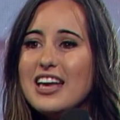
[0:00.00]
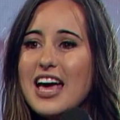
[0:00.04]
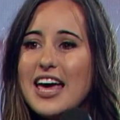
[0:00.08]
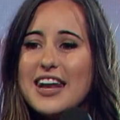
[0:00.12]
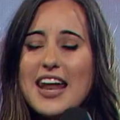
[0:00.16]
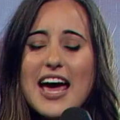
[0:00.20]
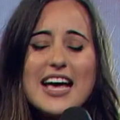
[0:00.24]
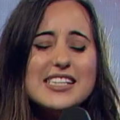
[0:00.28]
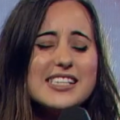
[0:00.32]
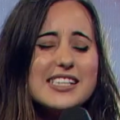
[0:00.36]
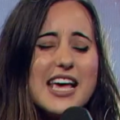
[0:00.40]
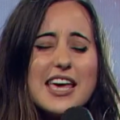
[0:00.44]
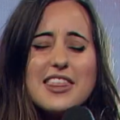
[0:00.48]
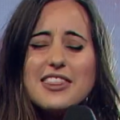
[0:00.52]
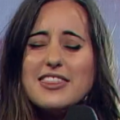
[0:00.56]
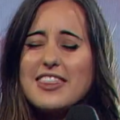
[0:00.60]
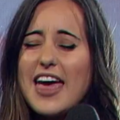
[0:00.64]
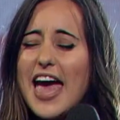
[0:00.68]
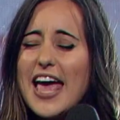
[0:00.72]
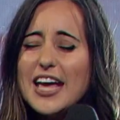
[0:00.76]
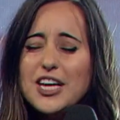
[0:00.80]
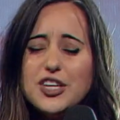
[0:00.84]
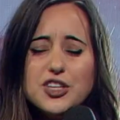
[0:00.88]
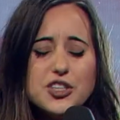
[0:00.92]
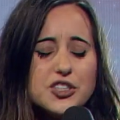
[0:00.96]
And I say
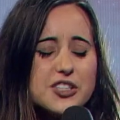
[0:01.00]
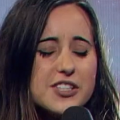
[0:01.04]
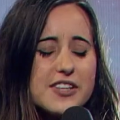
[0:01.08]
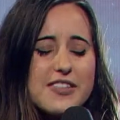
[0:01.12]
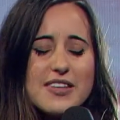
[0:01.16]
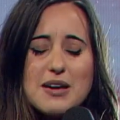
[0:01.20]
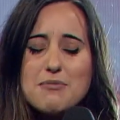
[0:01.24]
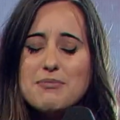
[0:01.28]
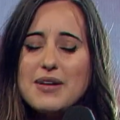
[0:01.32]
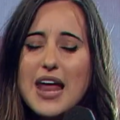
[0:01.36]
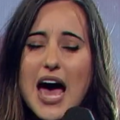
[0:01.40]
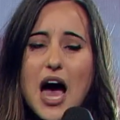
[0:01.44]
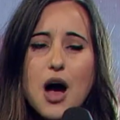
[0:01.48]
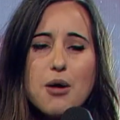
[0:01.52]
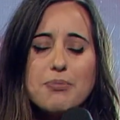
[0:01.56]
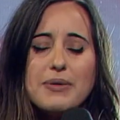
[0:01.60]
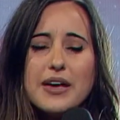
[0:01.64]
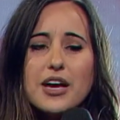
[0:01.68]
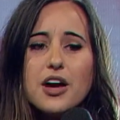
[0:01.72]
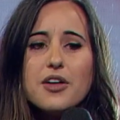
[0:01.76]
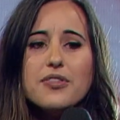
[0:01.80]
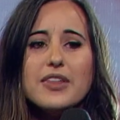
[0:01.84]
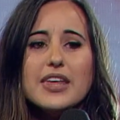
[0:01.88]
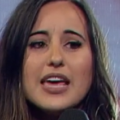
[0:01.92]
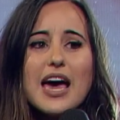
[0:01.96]
thank you to them now.
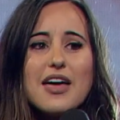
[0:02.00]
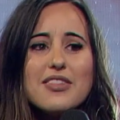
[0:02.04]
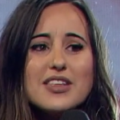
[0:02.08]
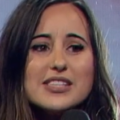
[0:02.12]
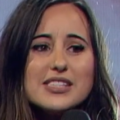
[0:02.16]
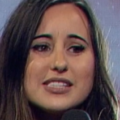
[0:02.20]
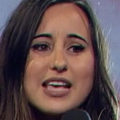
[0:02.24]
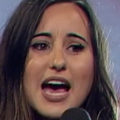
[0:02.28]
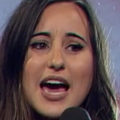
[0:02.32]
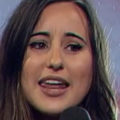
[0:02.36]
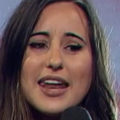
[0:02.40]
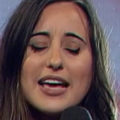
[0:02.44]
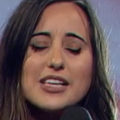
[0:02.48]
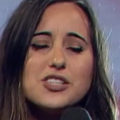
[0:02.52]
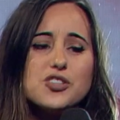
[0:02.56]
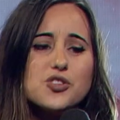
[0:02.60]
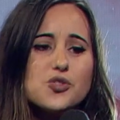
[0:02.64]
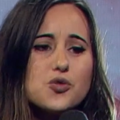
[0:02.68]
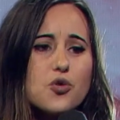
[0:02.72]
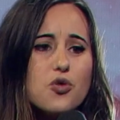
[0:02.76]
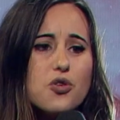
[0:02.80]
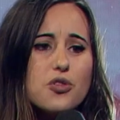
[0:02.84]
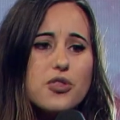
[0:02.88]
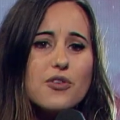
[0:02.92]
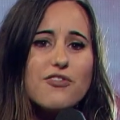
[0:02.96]
Being on the other side, I
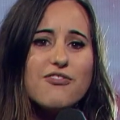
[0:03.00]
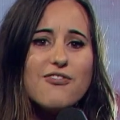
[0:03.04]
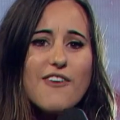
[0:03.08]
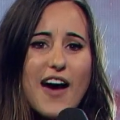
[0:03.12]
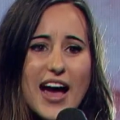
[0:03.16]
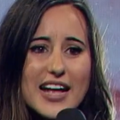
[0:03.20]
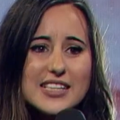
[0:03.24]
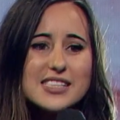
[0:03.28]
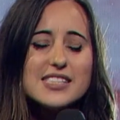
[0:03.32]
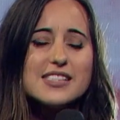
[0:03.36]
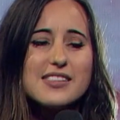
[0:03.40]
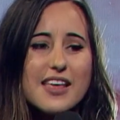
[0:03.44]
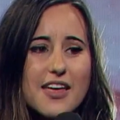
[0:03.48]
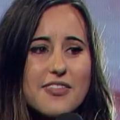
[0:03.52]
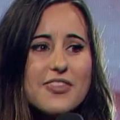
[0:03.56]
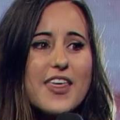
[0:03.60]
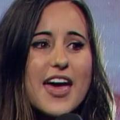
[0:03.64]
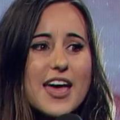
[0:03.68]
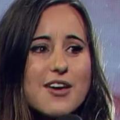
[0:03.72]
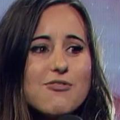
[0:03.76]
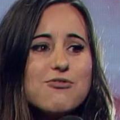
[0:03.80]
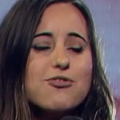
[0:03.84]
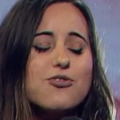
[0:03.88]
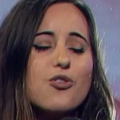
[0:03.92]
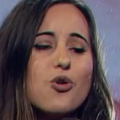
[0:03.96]
saw the fights that
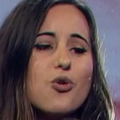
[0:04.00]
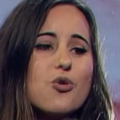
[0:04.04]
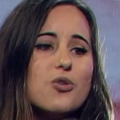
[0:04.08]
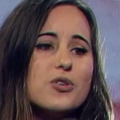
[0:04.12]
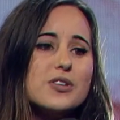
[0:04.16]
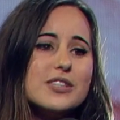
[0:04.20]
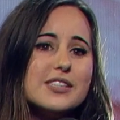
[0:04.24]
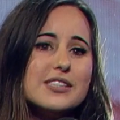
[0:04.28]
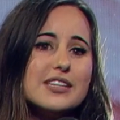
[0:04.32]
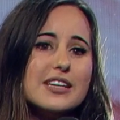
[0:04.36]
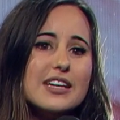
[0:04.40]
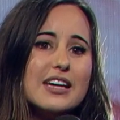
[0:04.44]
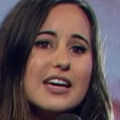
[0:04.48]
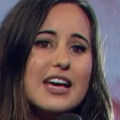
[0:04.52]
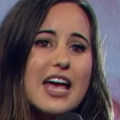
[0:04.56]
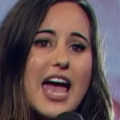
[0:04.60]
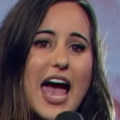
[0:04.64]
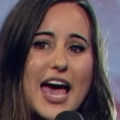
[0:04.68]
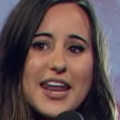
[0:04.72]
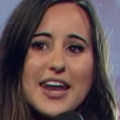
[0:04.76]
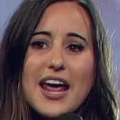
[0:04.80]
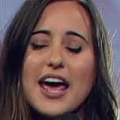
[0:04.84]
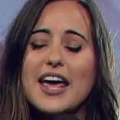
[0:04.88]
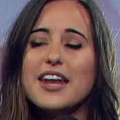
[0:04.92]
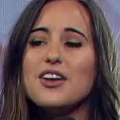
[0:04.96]
they fought.
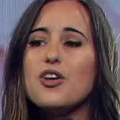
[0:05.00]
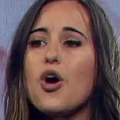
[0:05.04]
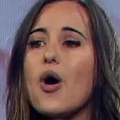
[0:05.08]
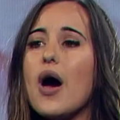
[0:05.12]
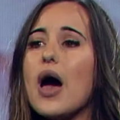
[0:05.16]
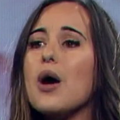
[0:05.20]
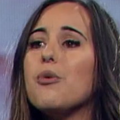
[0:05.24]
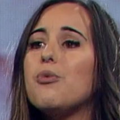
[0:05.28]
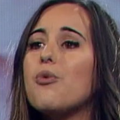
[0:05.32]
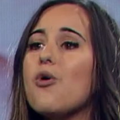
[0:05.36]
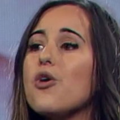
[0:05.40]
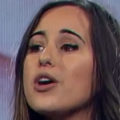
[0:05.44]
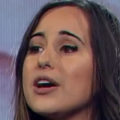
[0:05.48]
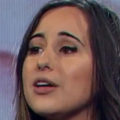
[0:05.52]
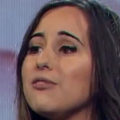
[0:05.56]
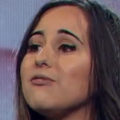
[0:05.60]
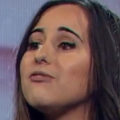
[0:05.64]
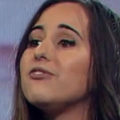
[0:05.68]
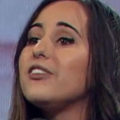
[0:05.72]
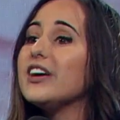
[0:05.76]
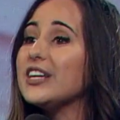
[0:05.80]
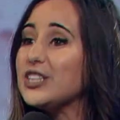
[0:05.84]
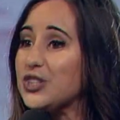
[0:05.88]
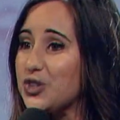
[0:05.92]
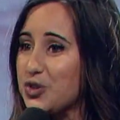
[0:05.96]
And I know I walk
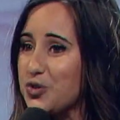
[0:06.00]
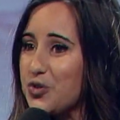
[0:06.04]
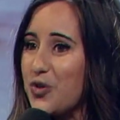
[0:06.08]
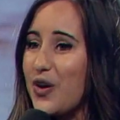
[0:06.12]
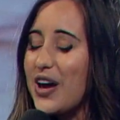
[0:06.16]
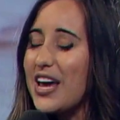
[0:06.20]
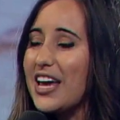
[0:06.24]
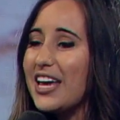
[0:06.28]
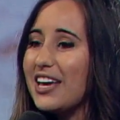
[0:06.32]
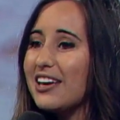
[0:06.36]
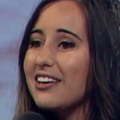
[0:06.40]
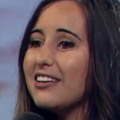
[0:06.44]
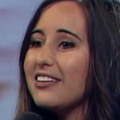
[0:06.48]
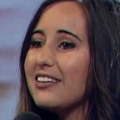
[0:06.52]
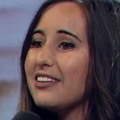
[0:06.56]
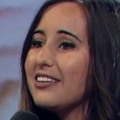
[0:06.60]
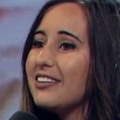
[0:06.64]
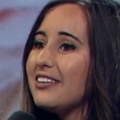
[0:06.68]
in victory.